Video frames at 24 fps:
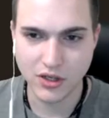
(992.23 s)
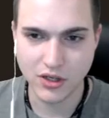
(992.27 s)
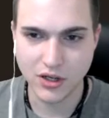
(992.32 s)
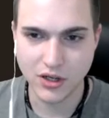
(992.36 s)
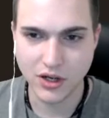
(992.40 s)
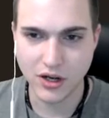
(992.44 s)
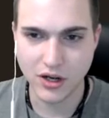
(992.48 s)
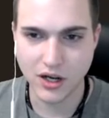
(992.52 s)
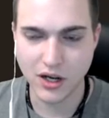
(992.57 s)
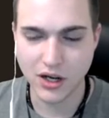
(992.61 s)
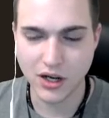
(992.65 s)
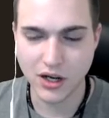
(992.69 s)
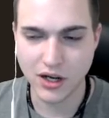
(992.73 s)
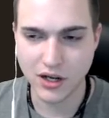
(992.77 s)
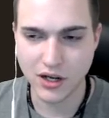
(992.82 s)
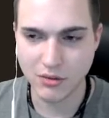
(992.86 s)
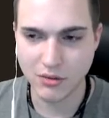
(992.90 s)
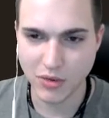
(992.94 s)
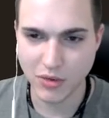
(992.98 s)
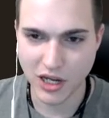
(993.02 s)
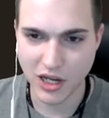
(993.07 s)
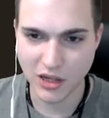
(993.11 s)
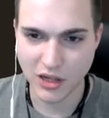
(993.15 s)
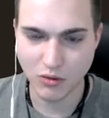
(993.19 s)

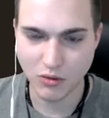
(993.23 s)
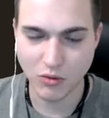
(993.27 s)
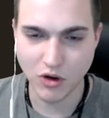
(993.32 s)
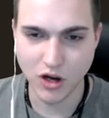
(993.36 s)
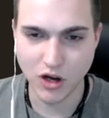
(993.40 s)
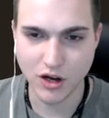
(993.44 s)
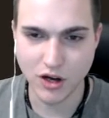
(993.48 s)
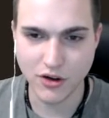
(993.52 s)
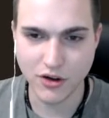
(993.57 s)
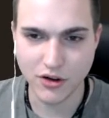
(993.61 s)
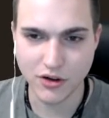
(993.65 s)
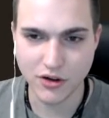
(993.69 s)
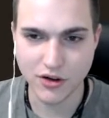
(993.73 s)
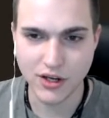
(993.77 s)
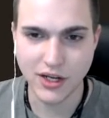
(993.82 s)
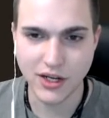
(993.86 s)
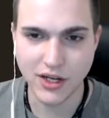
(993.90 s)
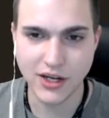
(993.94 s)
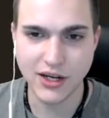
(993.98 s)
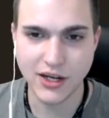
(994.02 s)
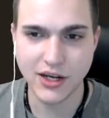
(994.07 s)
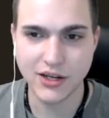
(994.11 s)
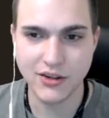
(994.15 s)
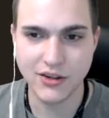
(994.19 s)
by the water,
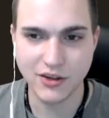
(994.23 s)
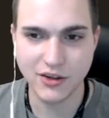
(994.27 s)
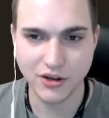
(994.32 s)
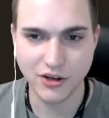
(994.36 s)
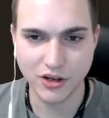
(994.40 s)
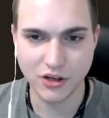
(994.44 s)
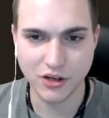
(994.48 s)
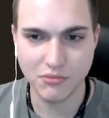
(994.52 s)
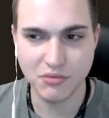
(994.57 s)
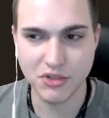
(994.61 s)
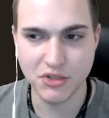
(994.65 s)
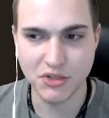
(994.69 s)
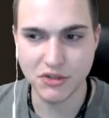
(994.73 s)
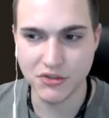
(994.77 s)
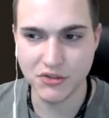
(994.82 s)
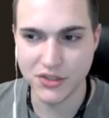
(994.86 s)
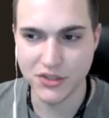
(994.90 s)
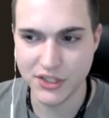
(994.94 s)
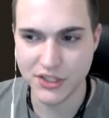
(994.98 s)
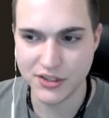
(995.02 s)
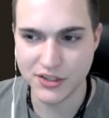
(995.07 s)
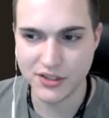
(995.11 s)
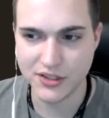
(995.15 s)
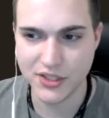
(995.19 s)
and they're going to build
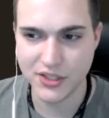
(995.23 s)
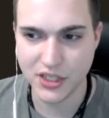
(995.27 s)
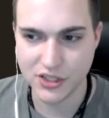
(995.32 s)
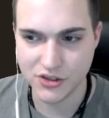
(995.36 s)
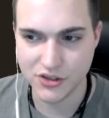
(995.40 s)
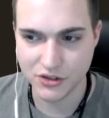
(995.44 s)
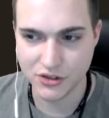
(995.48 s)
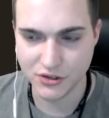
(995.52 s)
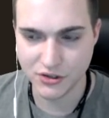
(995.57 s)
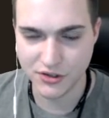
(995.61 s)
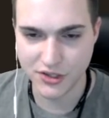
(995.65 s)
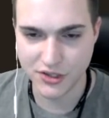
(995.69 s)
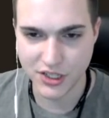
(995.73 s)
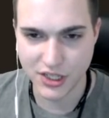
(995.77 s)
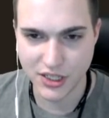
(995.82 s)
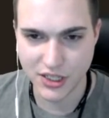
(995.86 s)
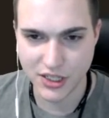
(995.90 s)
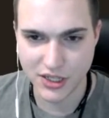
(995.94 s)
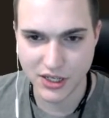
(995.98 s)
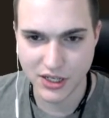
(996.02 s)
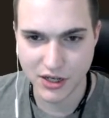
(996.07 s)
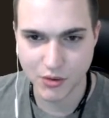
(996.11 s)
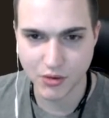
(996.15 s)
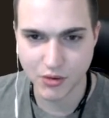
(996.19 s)
this digital city
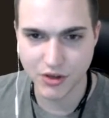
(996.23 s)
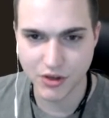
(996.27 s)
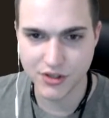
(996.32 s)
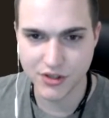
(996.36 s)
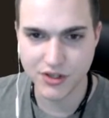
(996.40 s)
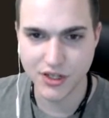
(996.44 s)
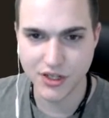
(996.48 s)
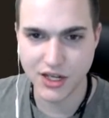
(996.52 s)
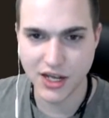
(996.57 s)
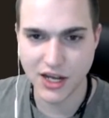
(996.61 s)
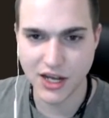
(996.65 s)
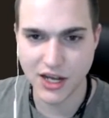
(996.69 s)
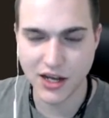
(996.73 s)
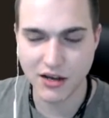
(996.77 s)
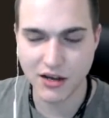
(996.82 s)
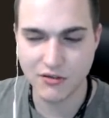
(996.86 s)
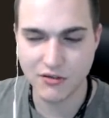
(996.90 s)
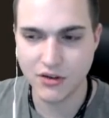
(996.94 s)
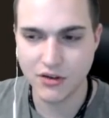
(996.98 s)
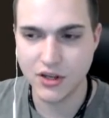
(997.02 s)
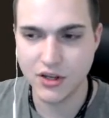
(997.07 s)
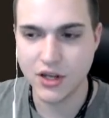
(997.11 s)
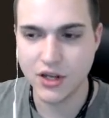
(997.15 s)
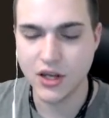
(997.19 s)
there where it's going to
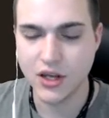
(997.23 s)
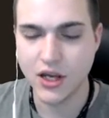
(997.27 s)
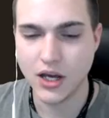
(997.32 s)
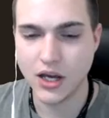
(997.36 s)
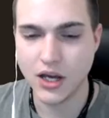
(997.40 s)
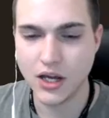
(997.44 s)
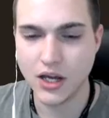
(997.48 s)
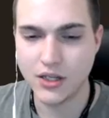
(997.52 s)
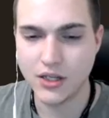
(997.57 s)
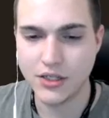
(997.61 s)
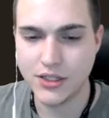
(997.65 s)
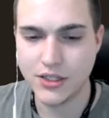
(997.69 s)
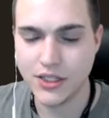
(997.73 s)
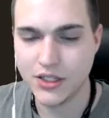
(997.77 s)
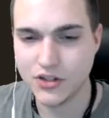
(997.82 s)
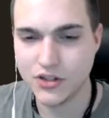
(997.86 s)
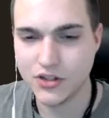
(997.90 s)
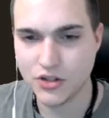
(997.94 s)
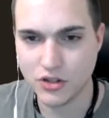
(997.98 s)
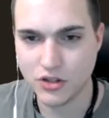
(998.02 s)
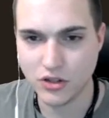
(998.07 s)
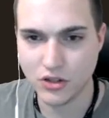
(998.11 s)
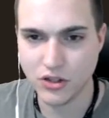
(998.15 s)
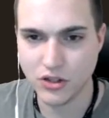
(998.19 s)
have
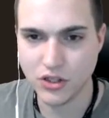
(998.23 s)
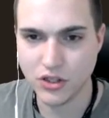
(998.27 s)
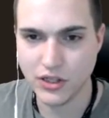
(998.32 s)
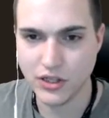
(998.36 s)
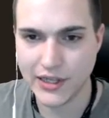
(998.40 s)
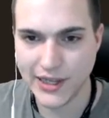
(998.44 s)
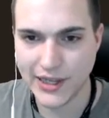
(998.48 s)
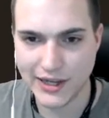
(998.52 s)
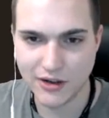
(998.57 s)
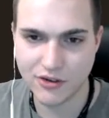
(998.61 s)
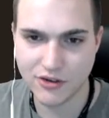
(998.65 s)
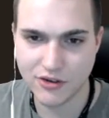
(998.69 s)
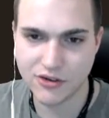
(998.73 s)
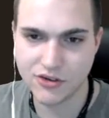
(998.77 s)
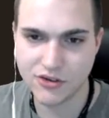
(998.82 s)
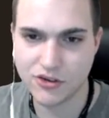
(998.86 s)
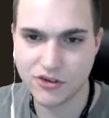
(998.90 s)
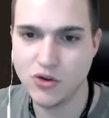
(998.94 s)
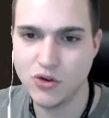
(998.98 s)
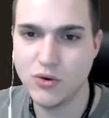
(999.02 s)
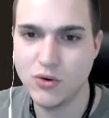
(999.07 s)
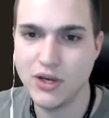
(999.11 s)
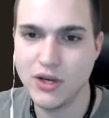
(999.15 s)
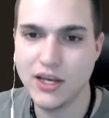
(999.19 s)
digital layers
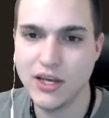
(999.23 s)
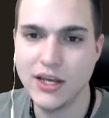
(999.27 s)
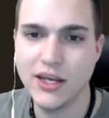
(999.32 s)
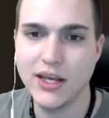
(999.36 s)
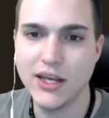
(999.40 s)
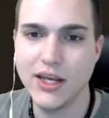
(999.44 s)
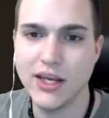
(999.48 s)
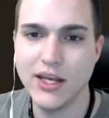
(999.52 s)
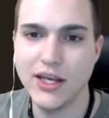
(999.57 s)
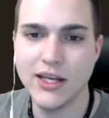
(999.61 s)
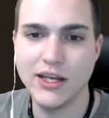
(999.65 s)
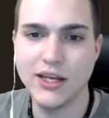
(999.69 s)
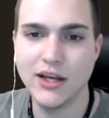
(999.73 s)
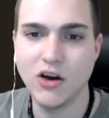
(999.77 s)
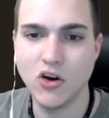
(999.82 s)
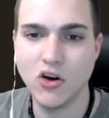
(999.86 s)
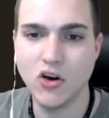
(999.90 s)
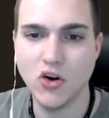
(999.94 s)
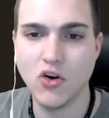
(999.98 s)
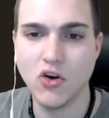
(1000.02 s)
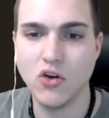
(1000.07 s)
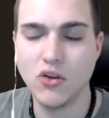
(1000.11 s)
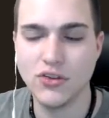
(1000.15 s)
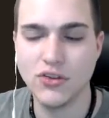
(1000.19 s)
to it, and
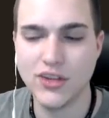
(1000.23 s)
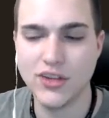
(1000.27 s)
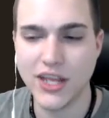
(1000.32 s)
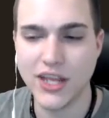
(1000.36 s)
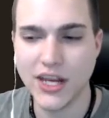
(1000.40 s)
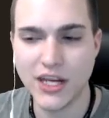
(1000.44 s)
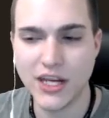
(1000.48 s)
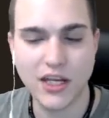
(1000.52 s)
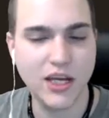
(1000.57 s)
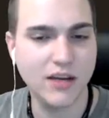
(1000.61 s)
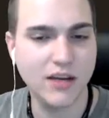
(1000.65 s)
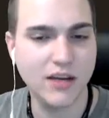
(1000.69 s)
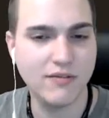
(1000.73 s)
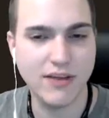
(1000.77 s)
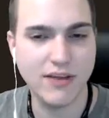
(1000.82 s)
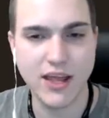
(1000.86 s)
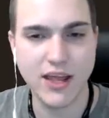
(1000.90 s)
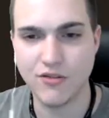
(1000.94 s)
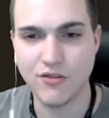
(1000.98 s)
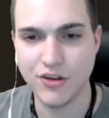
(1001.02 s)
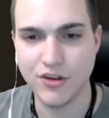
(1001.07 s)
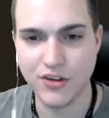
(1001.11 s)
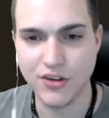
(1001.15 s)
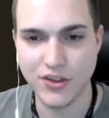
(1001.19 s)
all data of
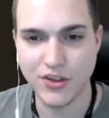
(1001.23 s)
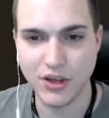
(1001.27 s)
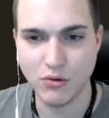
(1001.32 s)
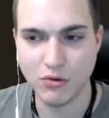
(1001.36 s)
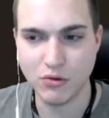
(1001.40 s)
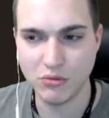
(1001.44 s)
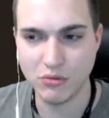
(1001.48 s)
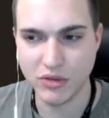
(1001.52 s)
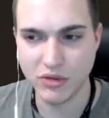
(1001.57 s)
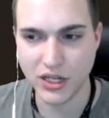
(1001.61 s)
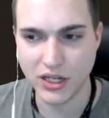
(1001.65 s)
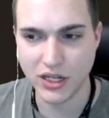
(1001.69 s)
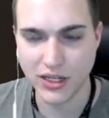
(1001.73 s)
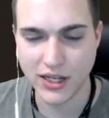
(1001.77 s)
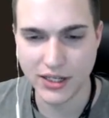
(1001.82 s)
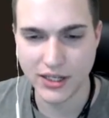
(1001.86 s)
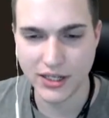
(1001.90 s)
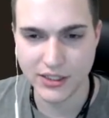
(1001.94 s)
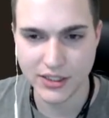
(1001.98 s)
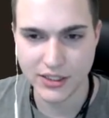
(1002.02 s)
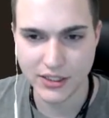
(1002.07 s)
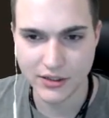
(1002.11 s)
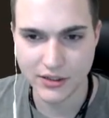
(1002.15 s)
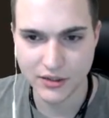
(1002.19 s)
everything will be
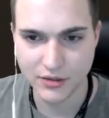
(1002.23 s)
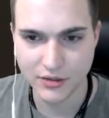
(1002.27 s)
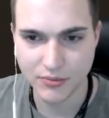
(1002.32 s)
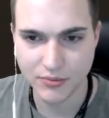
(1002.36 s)
collected.